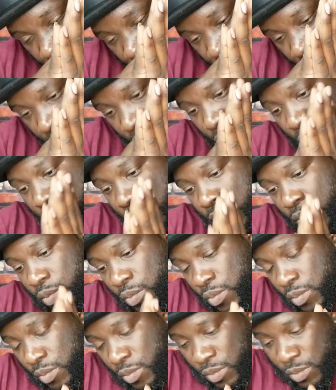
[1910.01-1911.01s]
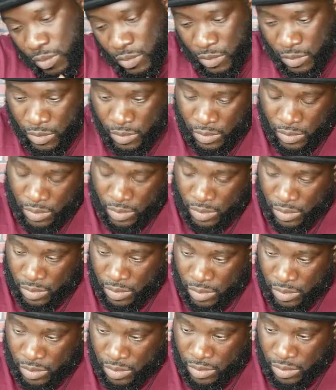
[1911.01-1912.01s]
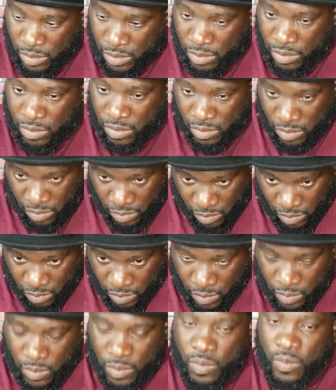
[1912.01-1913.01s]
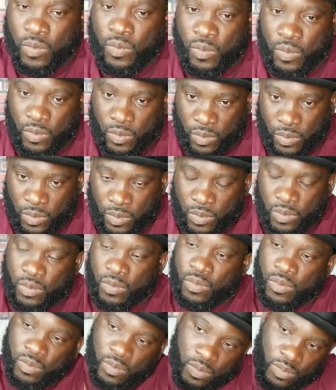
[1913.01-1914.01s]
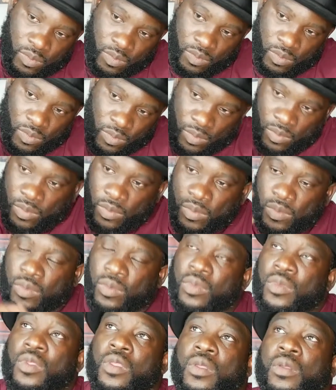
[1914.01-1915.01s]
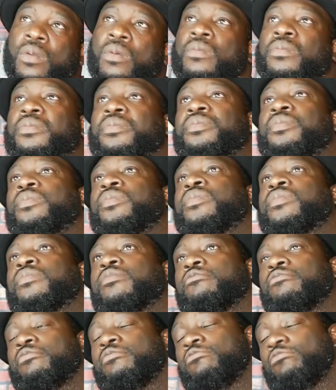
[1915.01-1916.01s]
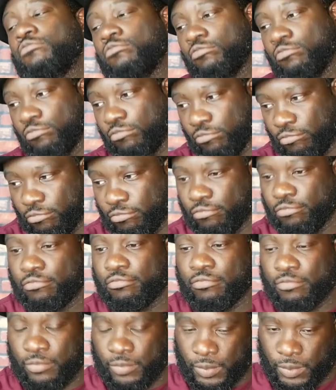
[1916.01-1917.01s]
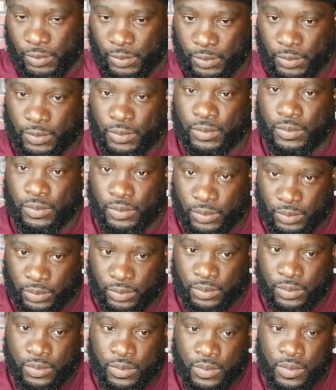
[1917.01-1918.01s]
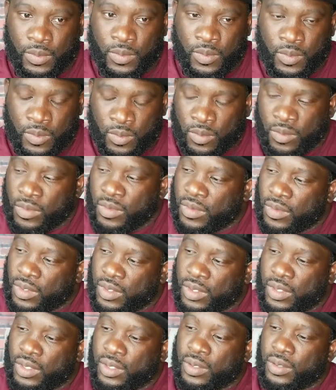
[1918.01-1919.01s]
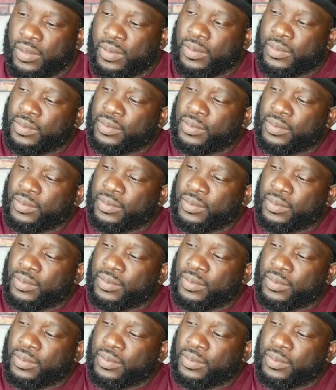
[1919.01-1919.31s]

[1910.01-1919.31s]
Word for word: Yes, this is like, you definitely hit the spot. That's exactly what's been like bothering me the most right now. So you got it.